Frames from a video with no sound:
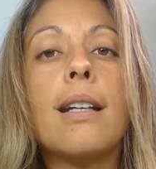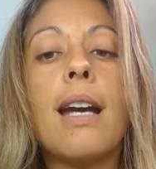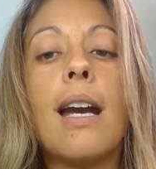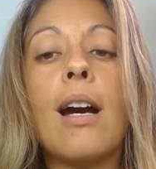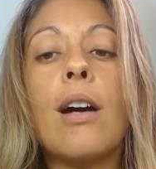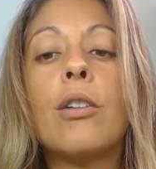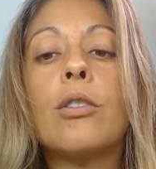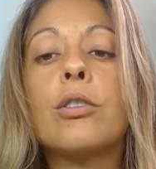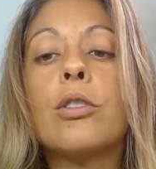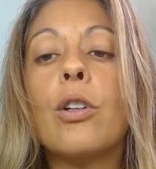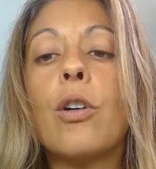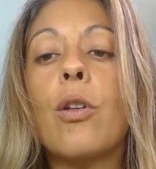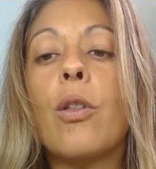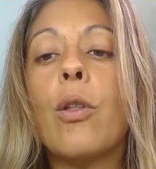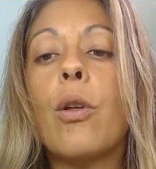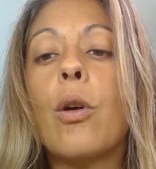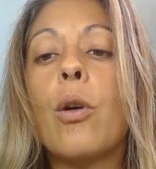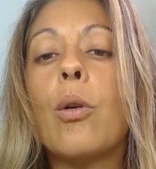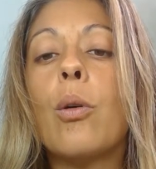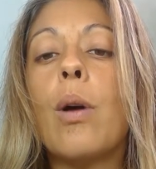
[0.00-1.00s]
account,
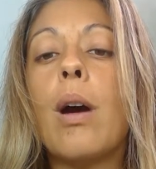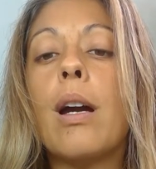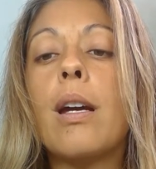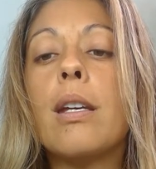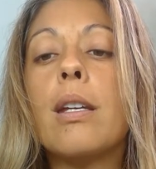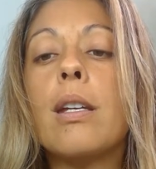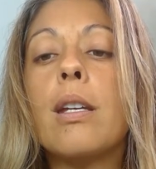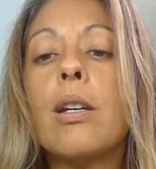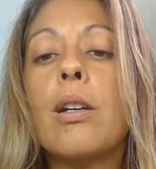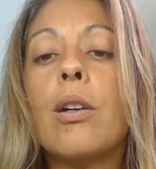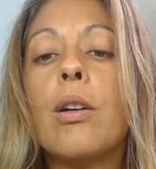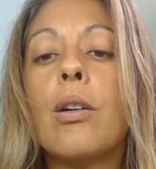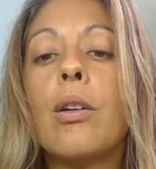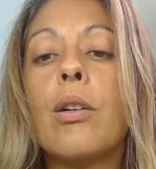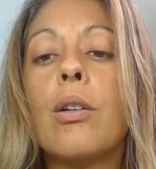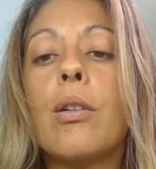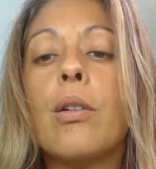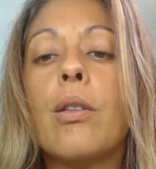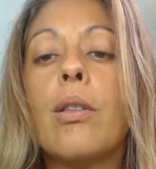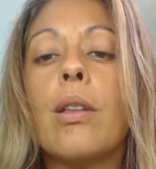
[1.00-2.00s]
although I
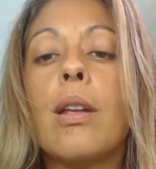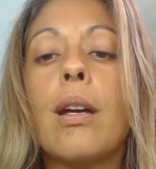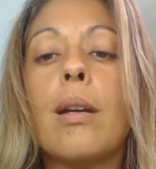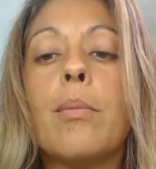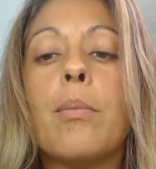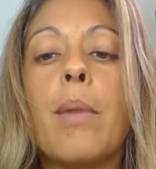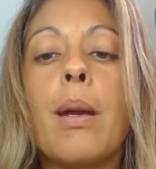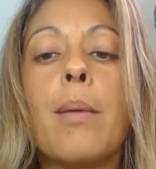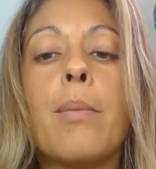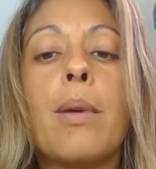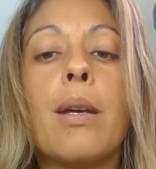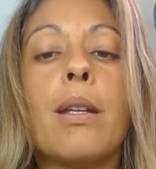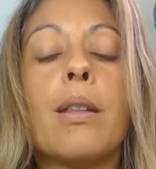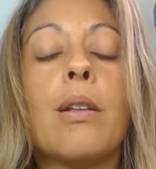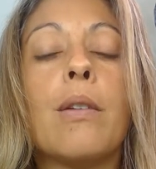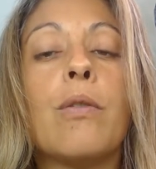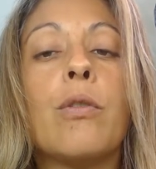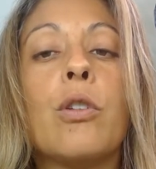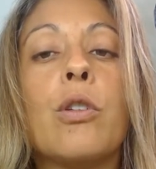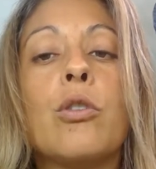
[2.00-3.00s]
hear that maybe in
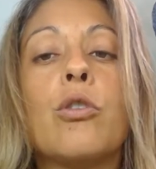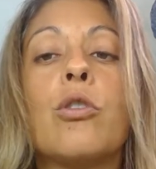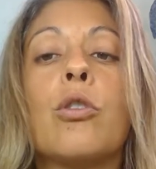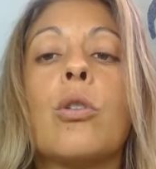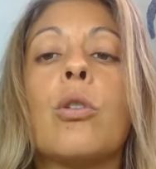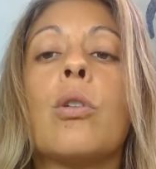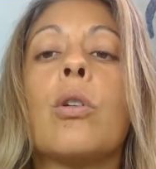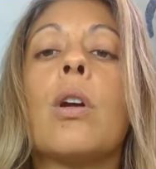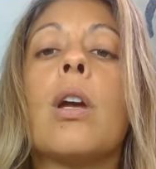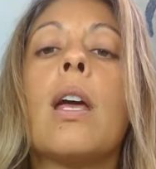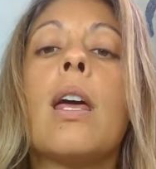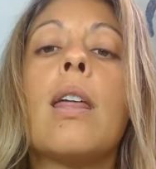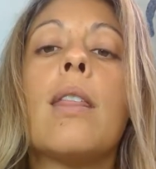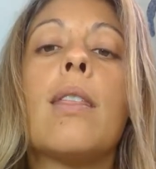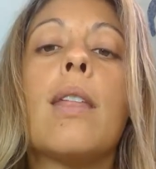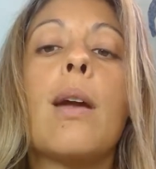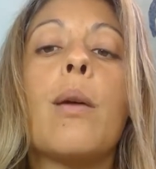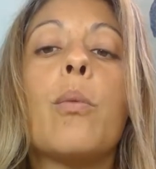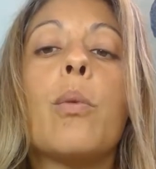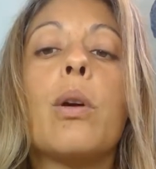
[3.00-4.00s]
the future
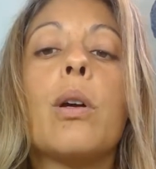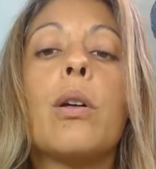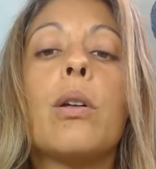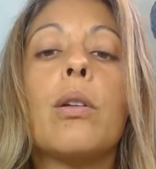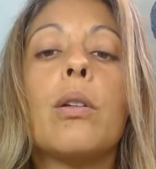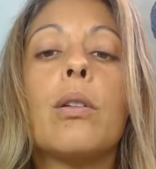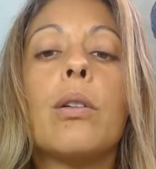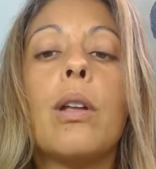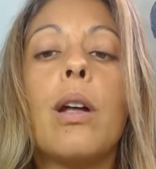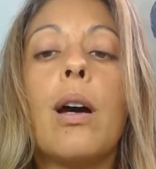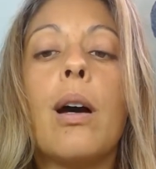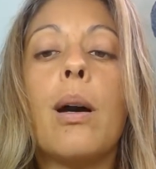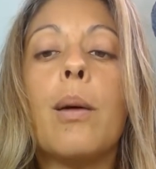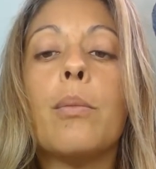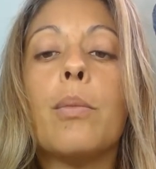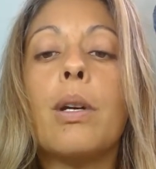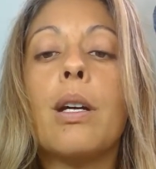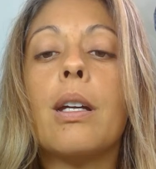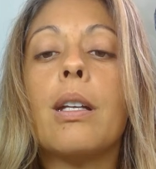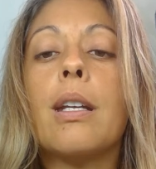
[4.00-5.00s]
they will
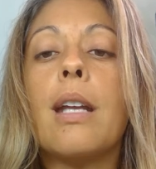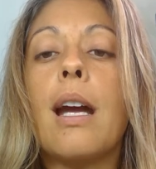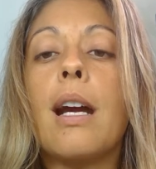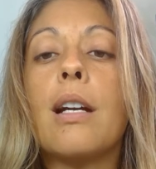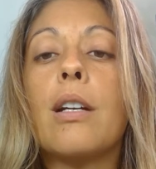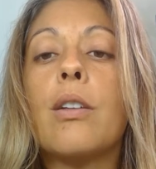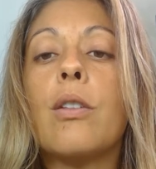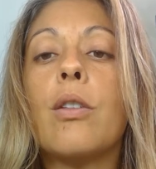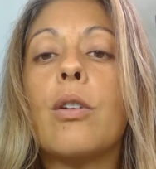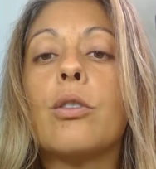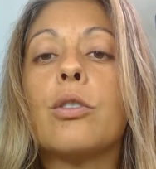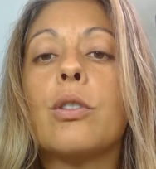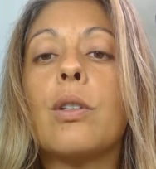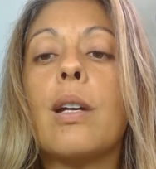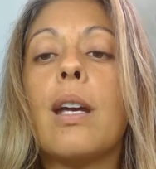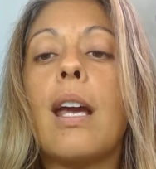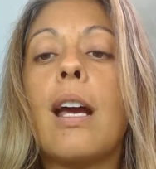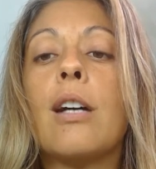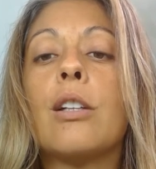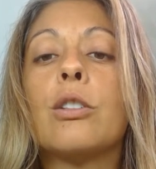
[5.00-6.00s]
connect those
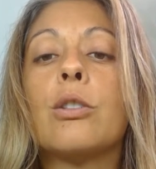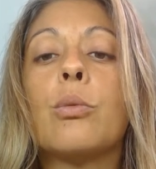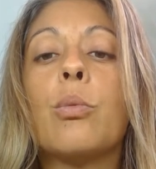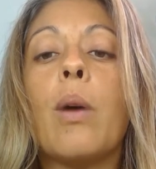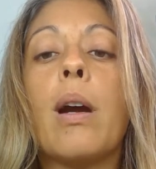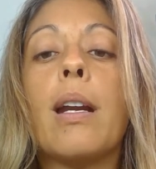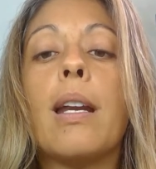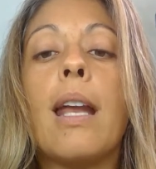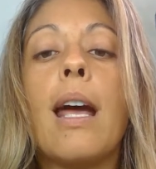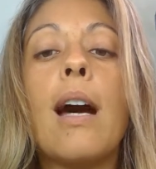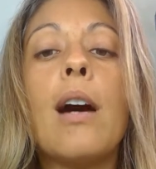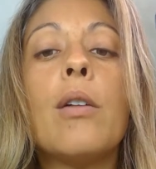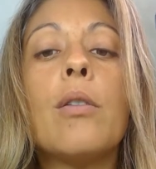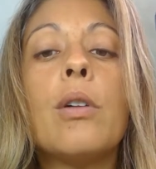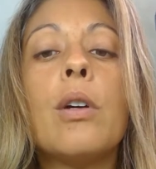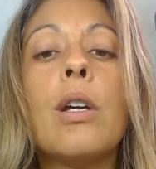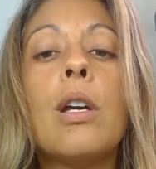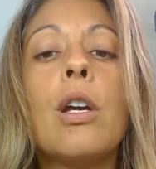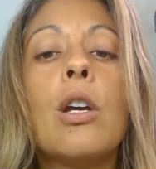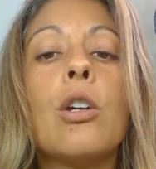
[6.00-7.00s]
accounts. Right
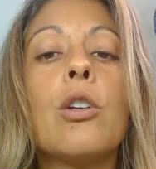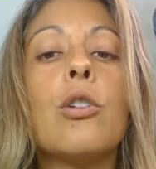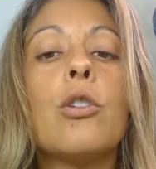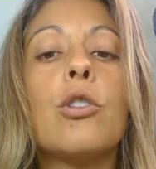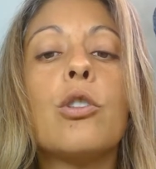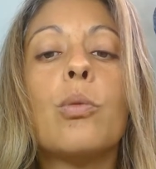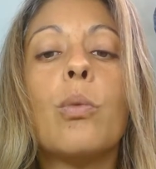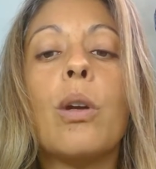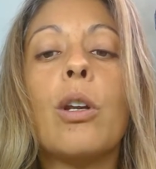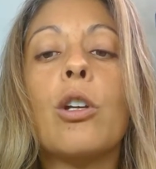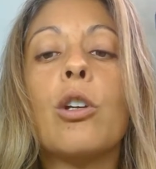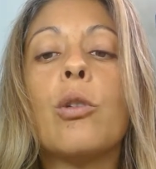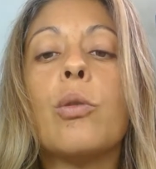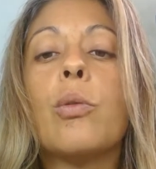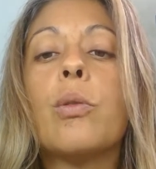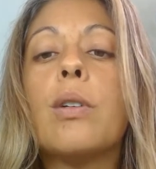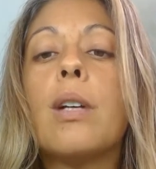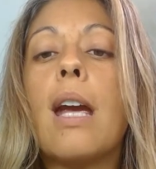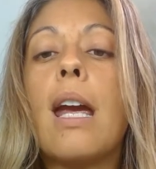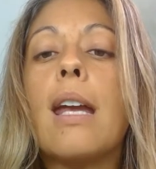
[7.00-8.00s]
now, you just want to
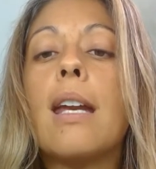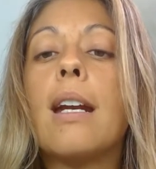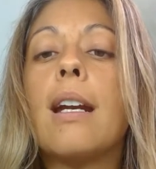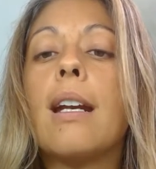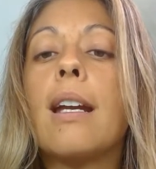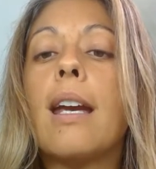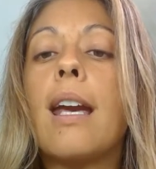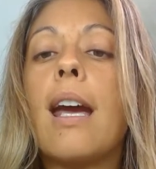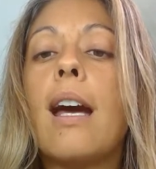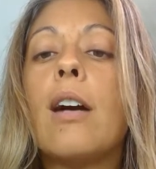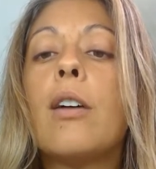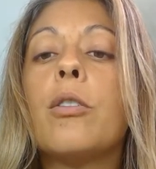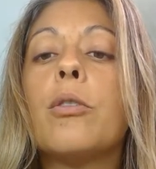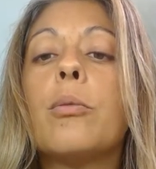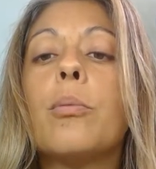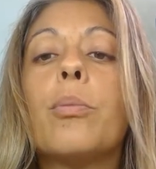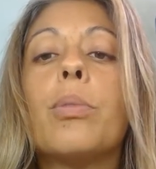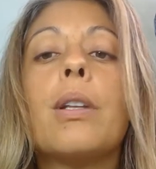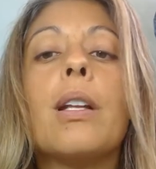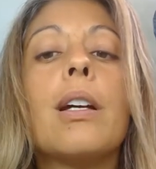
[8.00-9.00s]
create an
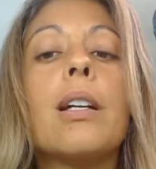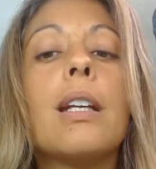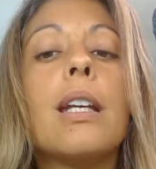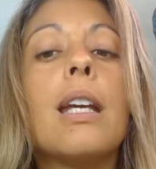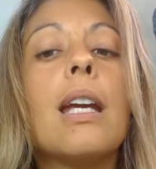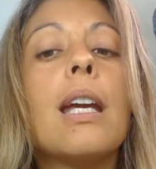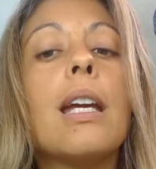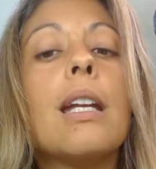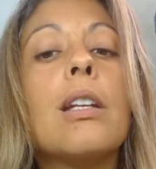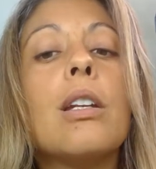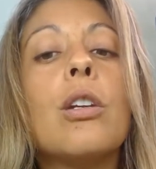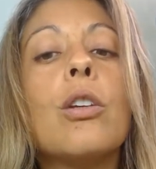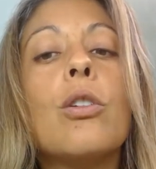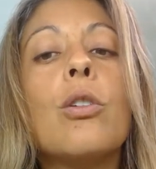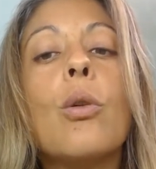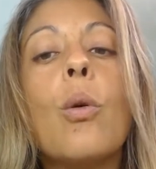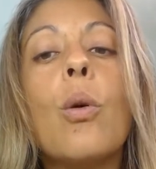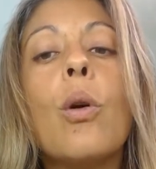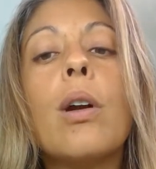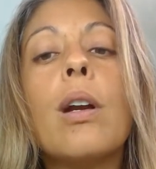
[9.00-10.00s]
account, plug in
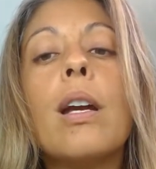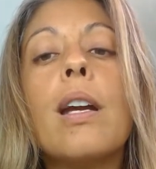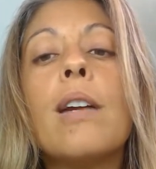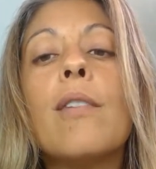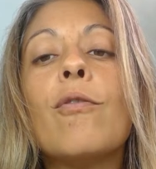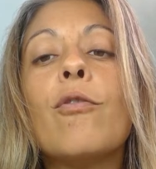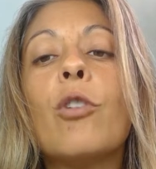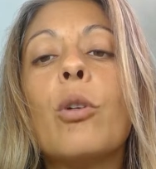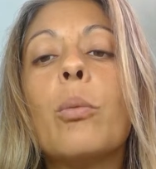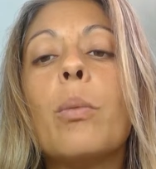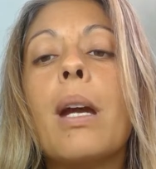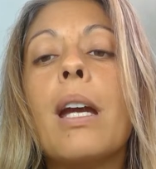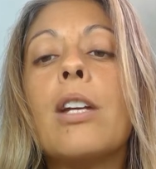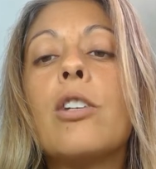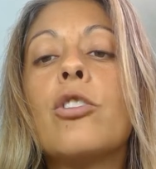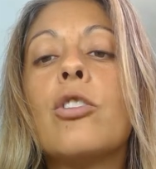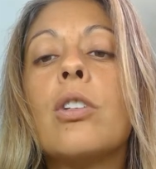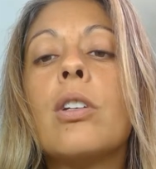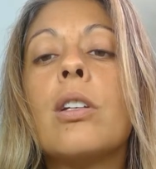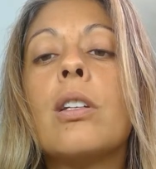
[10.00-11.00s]
your
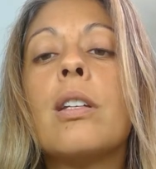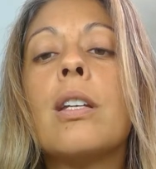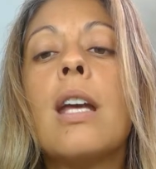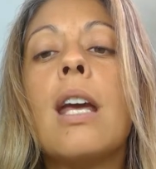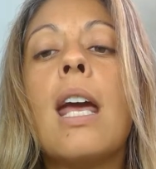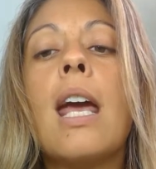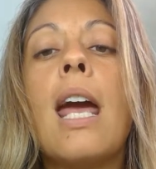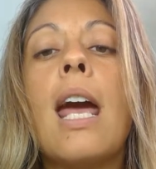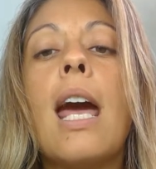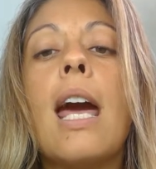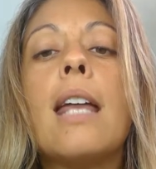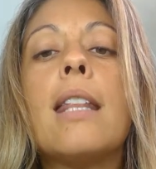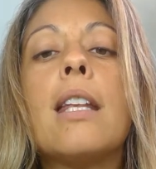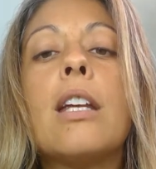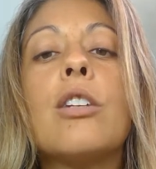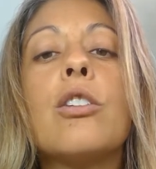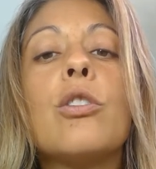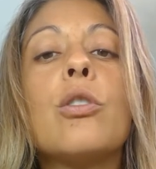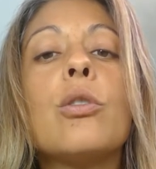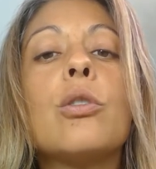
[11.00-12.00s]
information, and
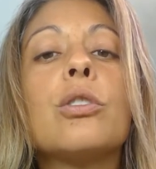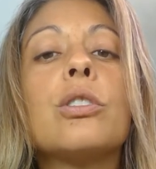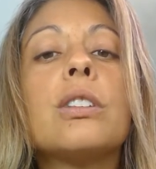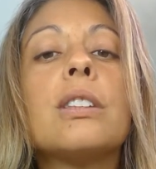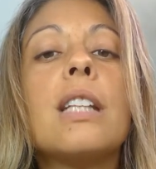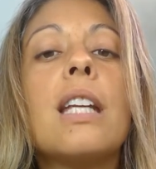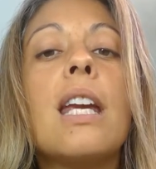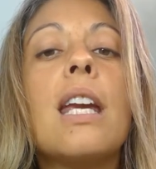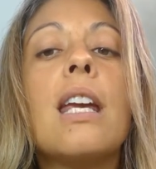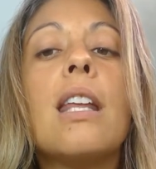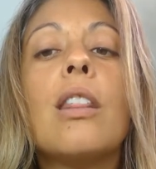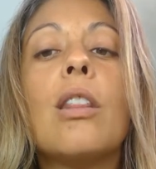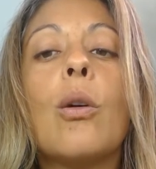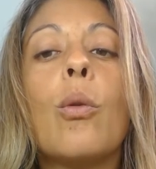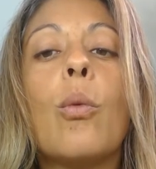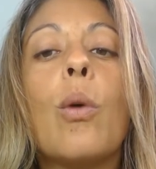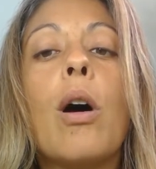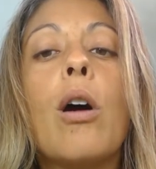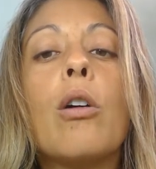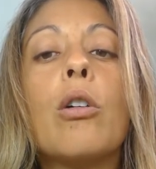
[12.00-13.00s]
then you'll see the
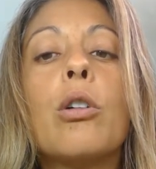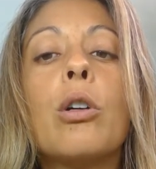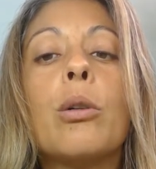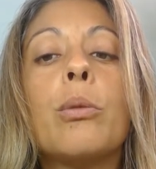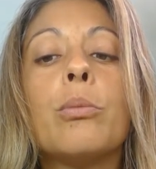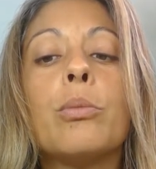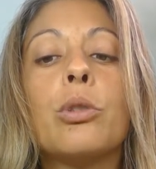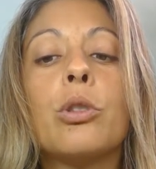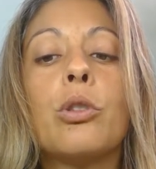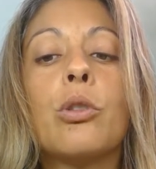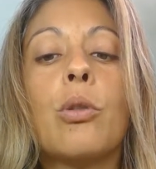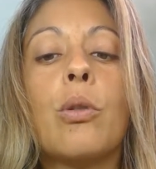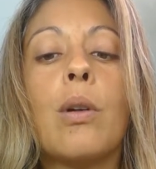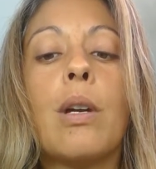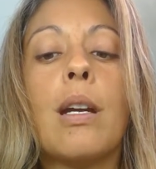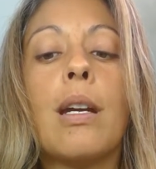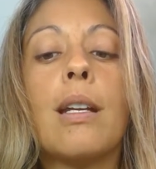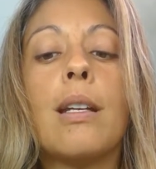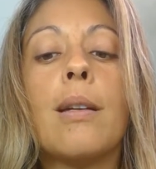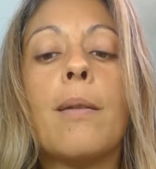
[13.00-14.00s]
welcome
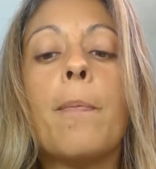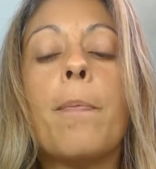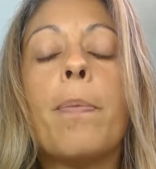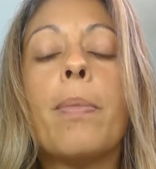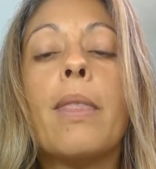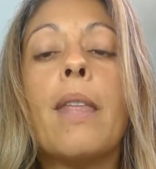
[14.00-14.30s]
screen.